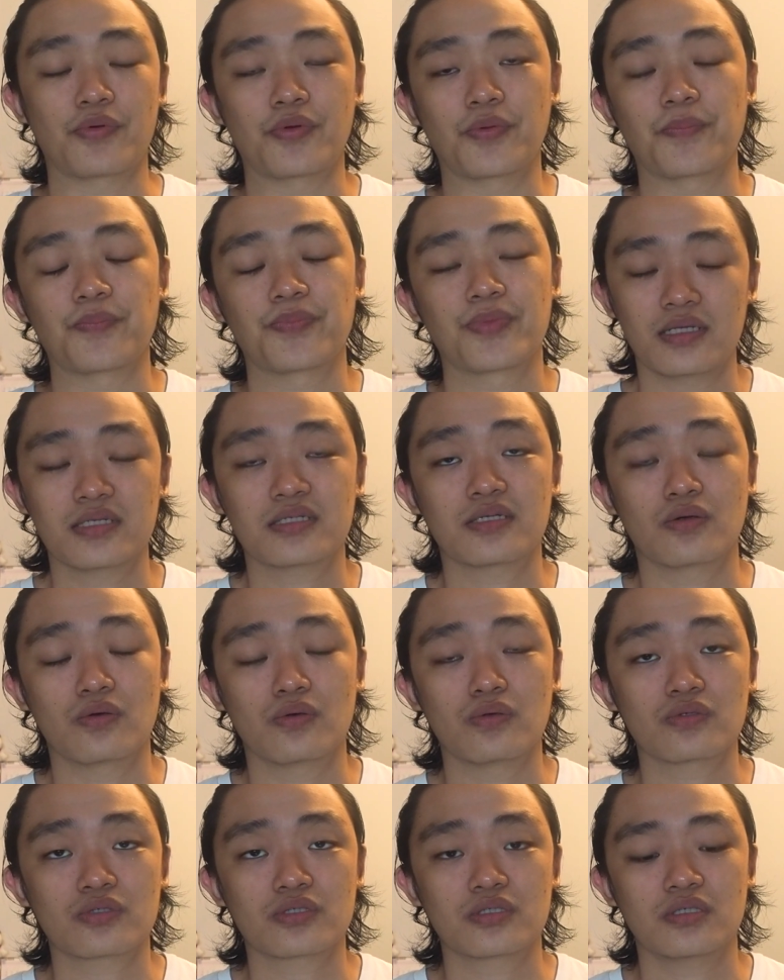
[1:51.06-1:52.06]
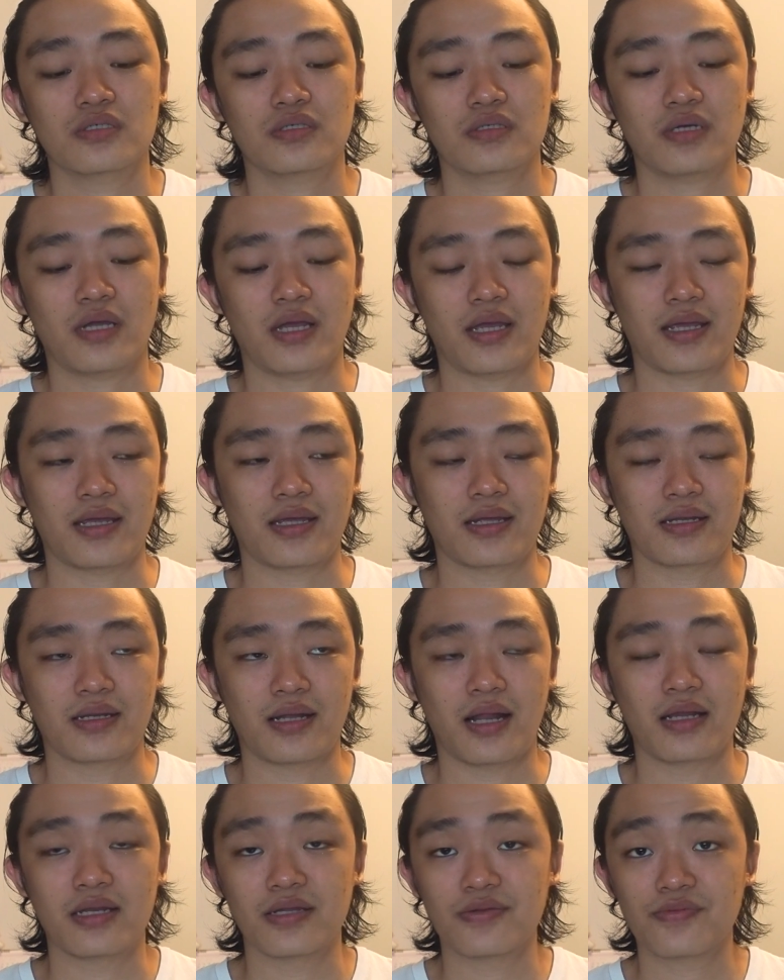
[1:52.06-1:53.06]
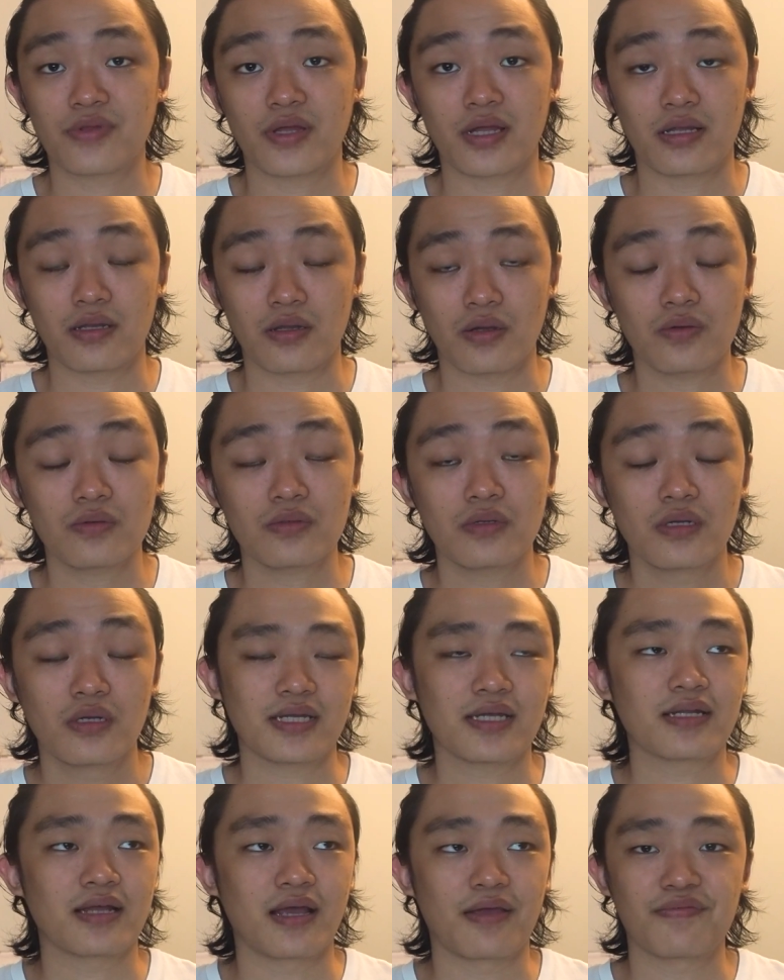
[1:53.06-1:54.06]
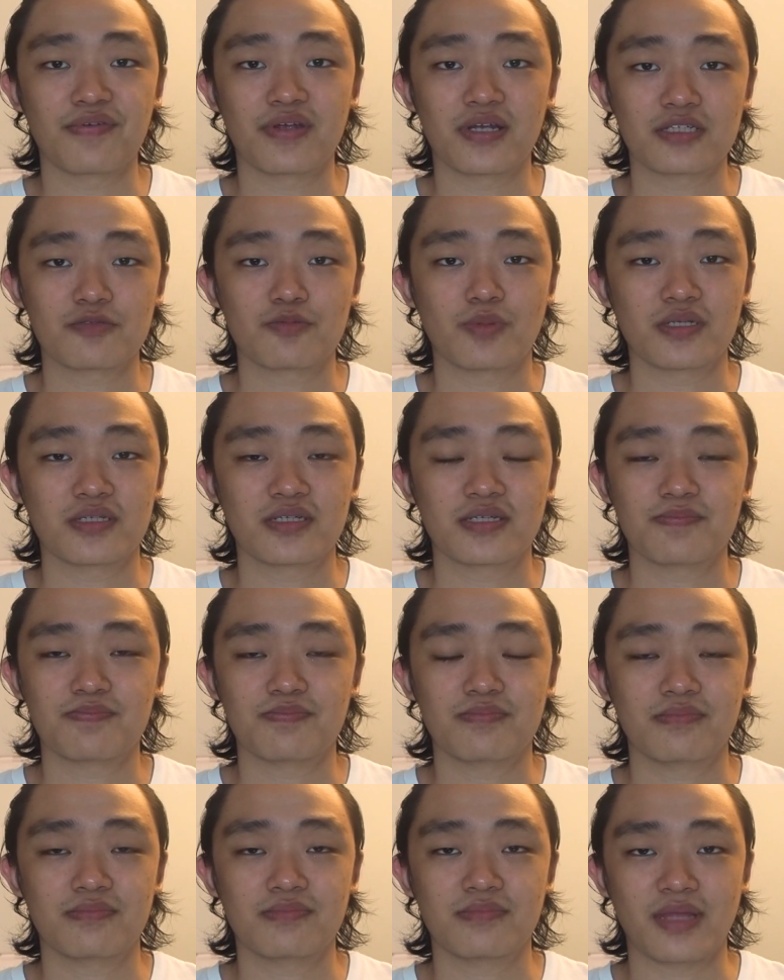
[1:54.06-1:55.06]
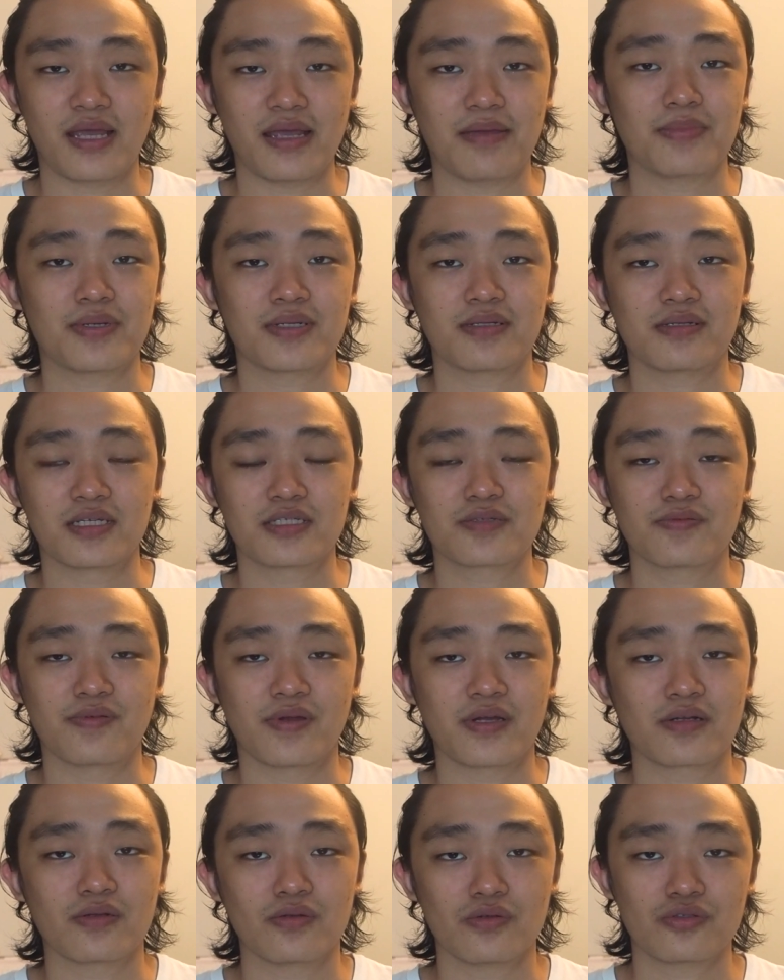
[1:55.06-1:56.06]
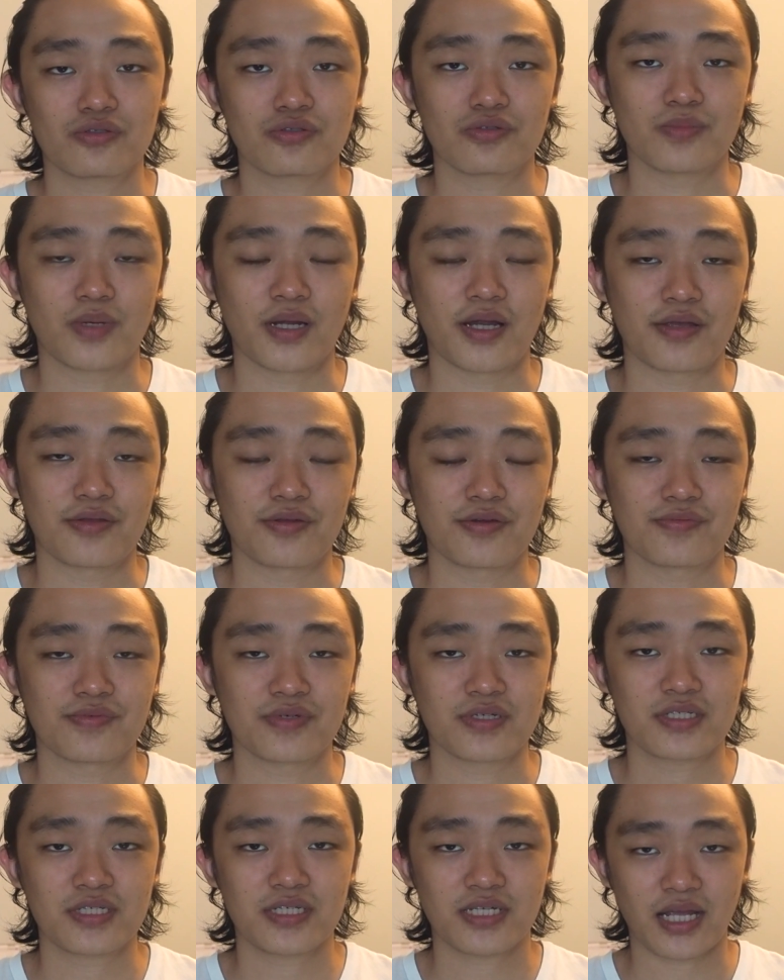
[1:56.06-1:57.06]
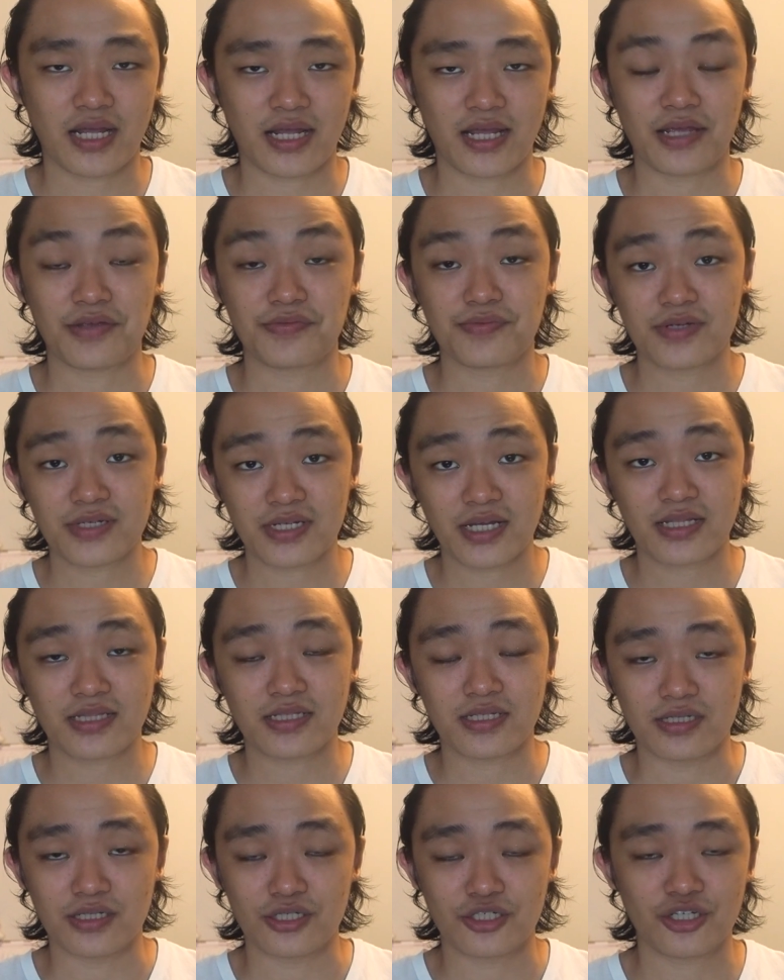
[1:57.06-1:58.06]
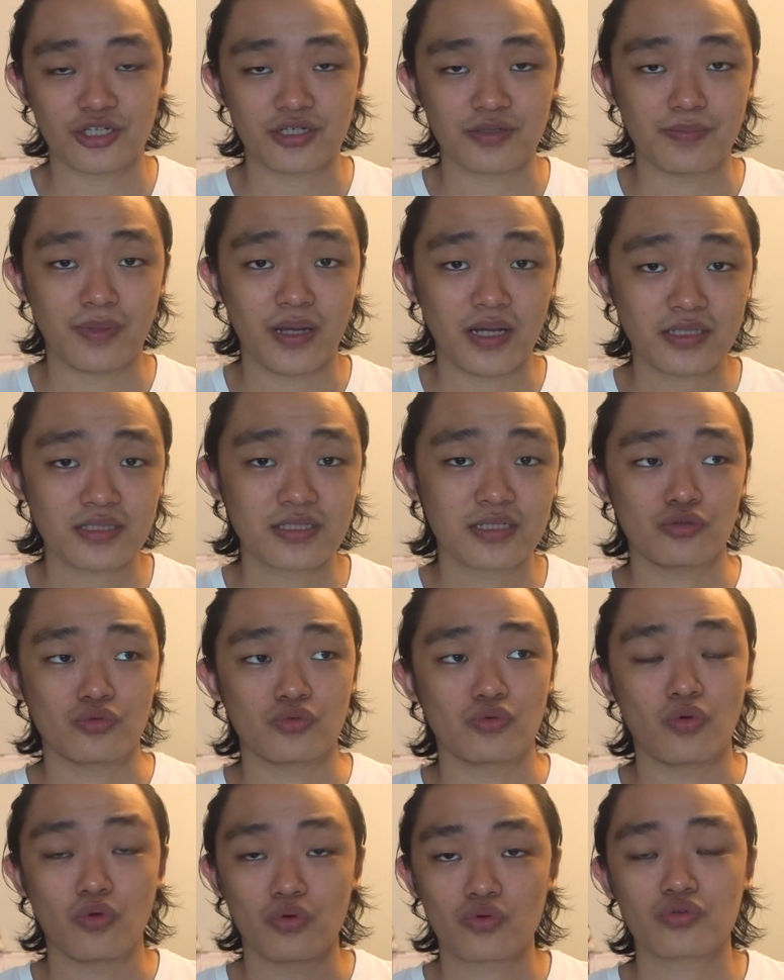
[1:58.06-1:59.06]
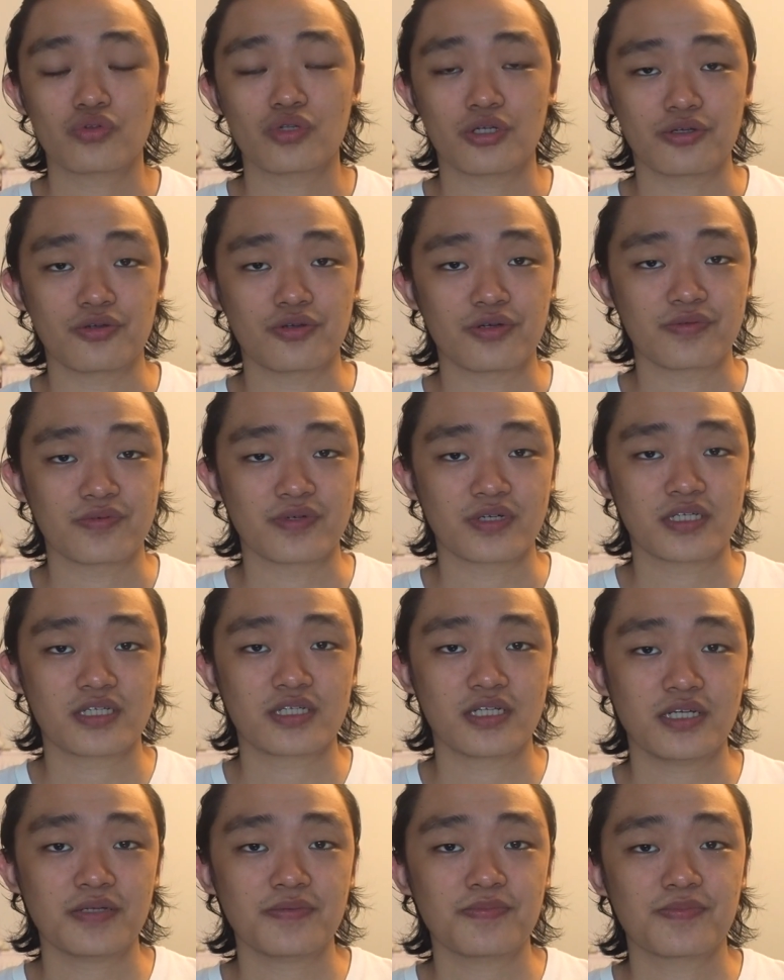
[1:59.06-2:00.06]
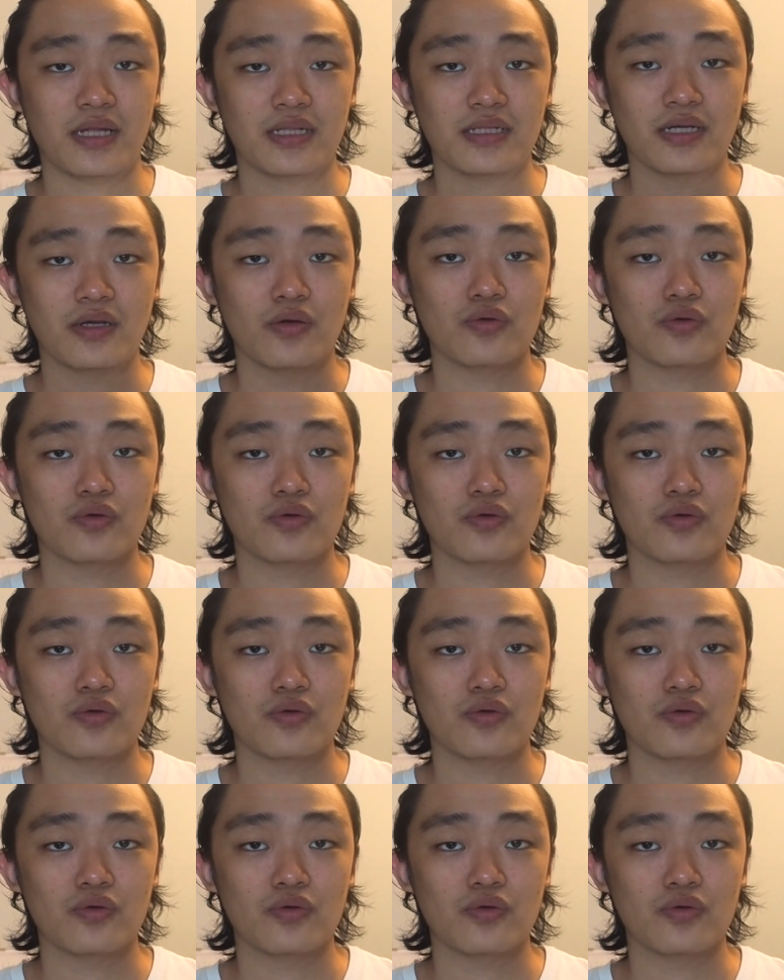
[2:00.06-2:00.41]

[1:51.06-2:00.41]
room. It's a hostel and I live there alone. Yeah, I'm very expensive there, but it's very close to my university. I can even take the shuttle bus to go to the university. At the